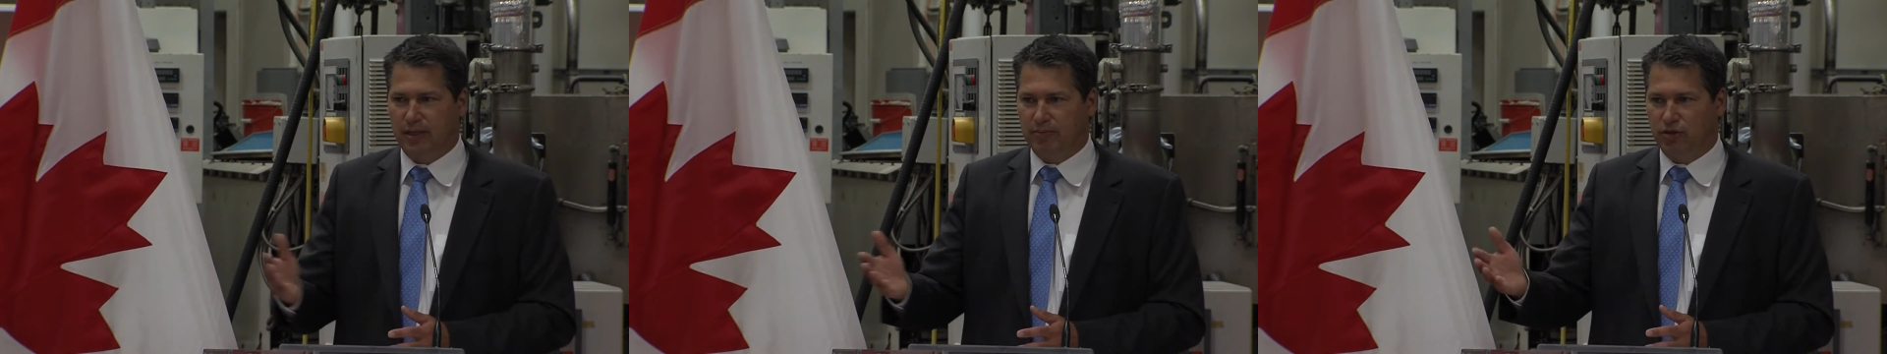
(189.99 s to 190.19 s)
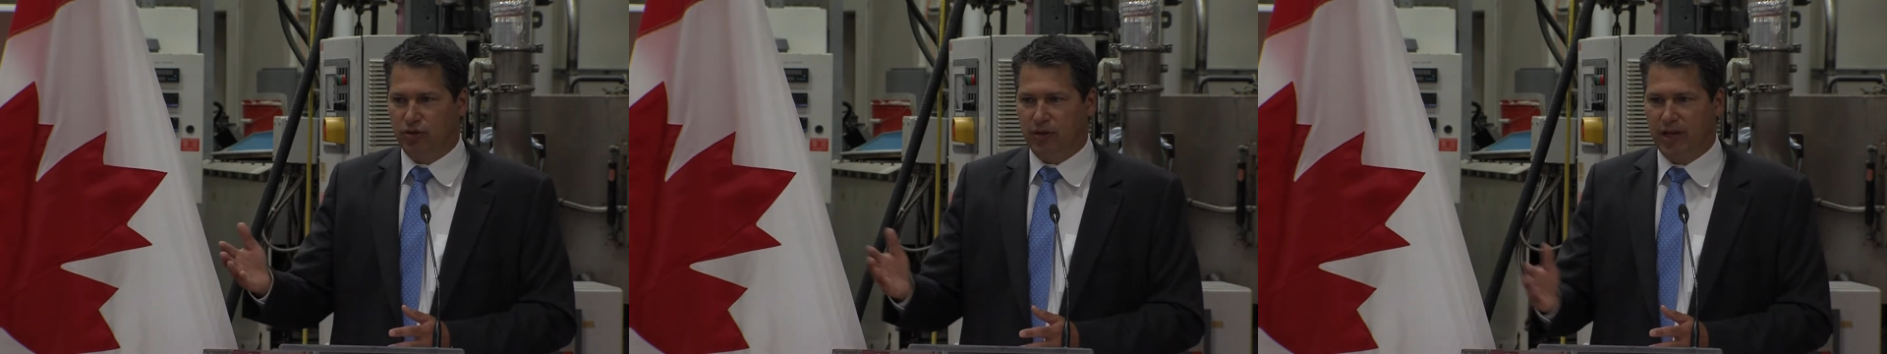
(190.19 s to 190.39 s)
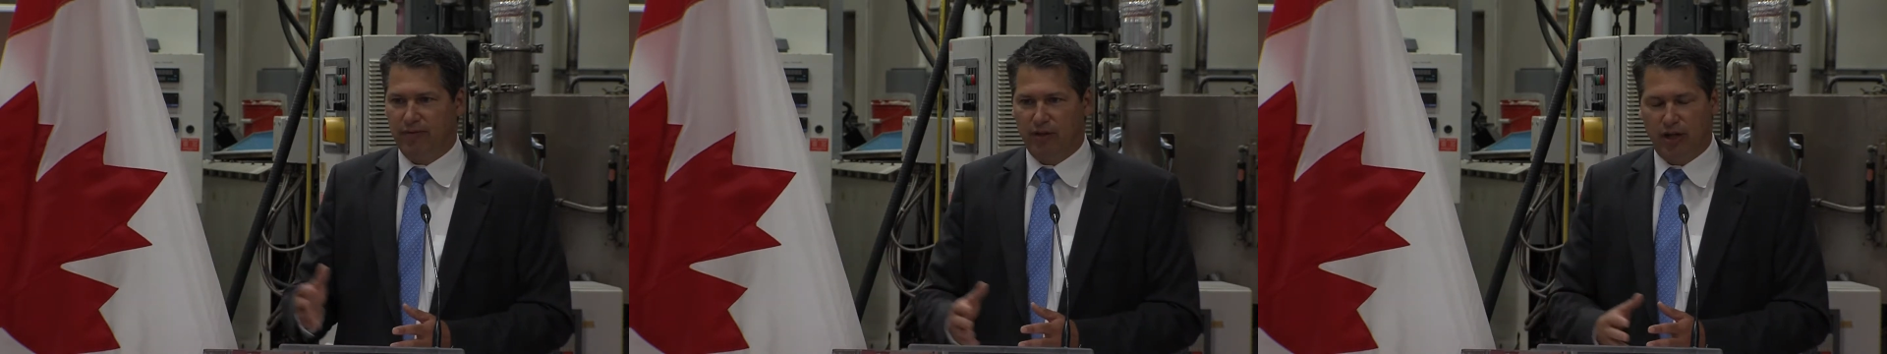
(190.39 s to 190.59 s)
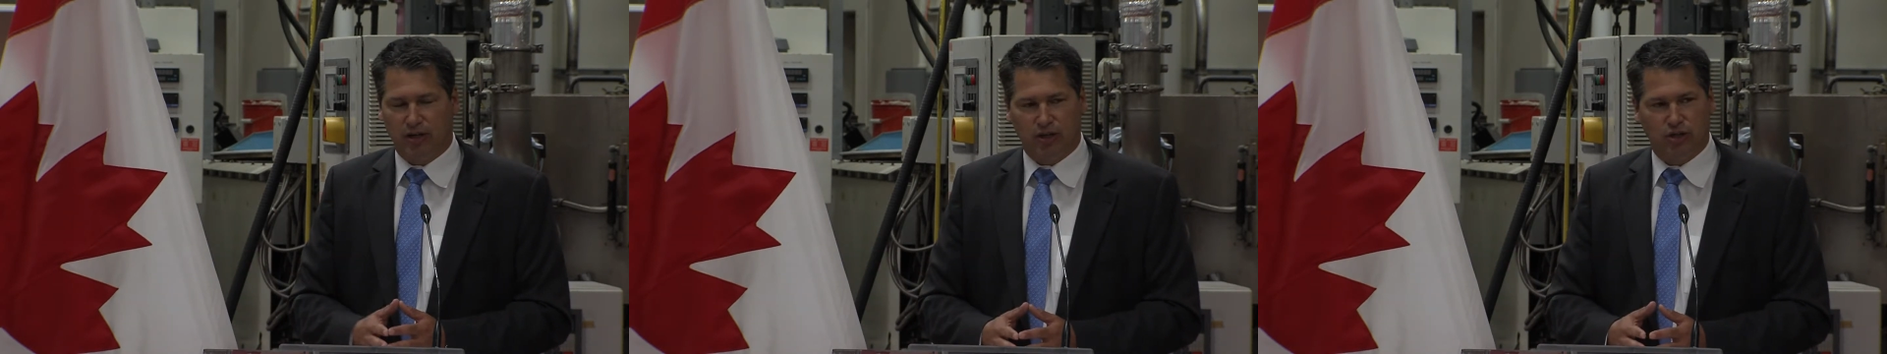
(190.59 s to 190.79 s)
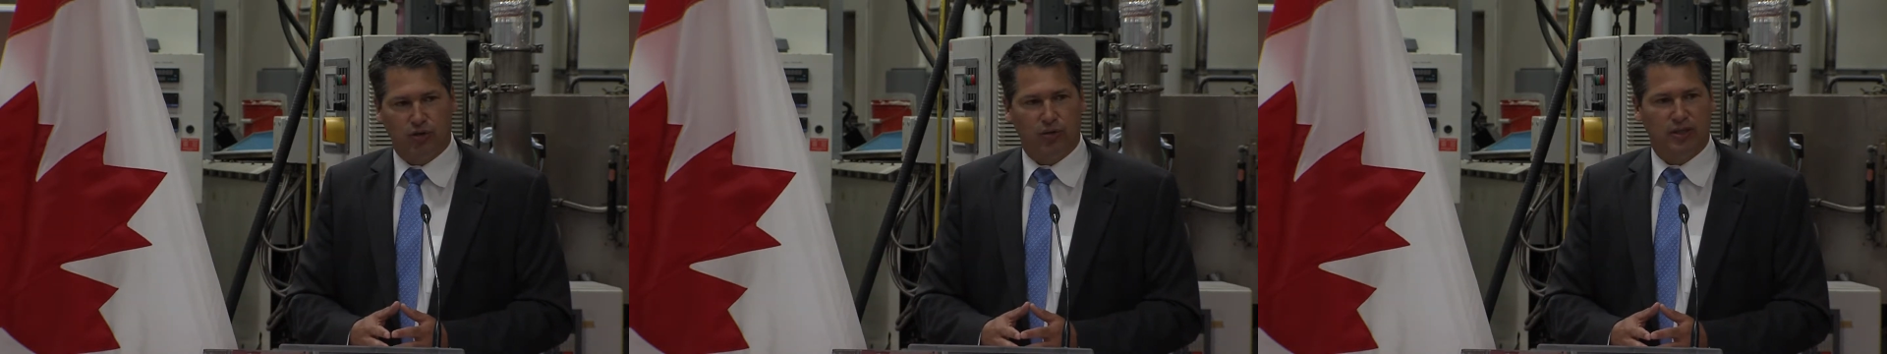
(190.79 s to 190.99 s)
And I'm sure they have a lot
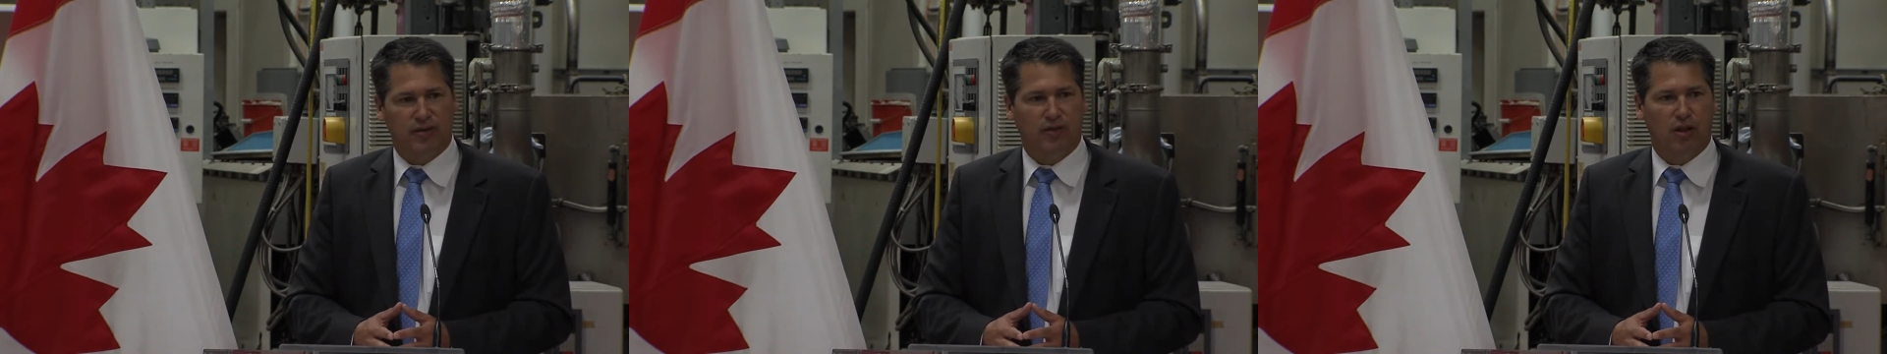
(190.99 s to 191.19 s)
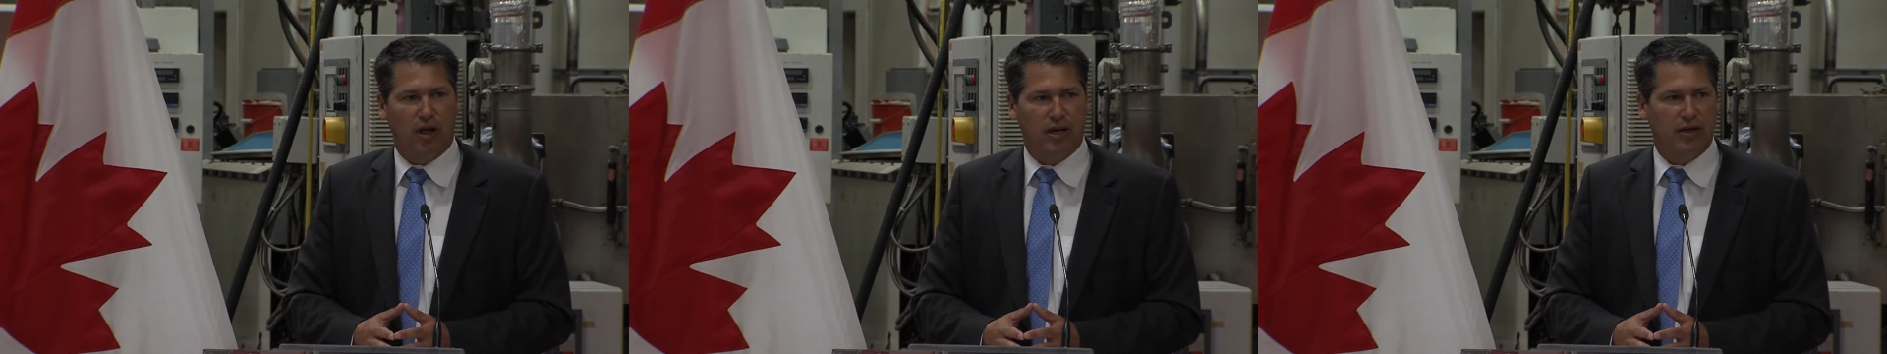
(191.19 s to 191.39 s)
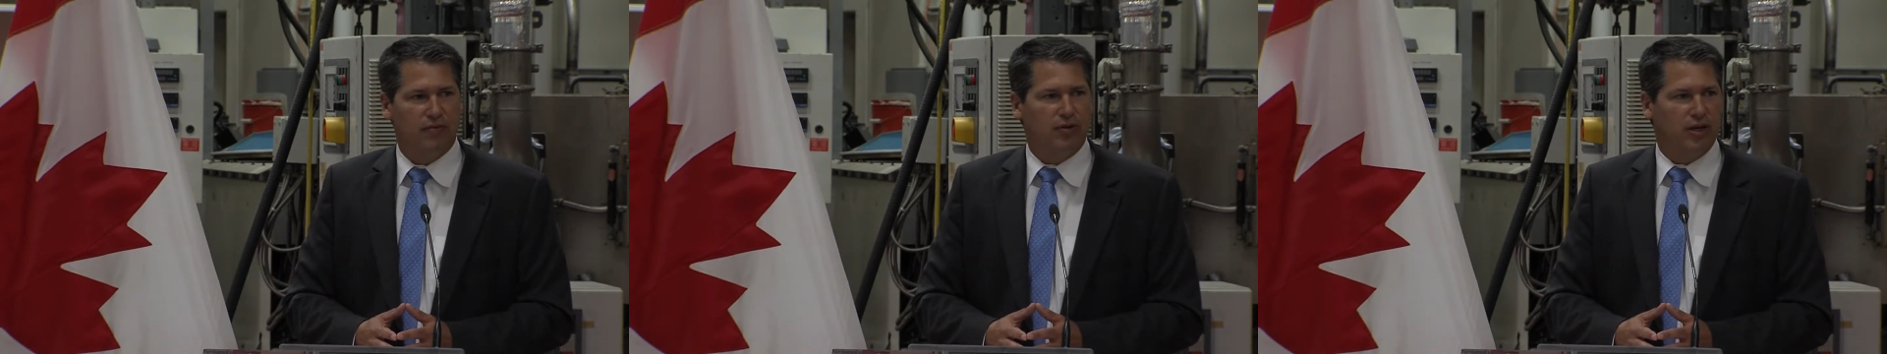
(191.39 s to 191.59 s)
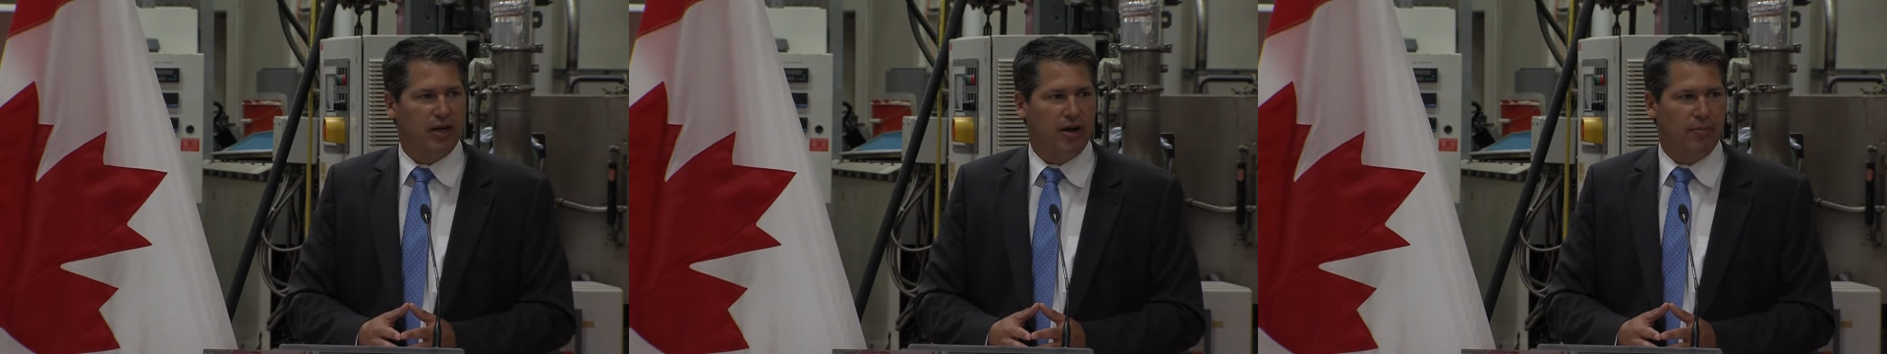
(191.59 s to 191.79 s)
of stories of a lot of different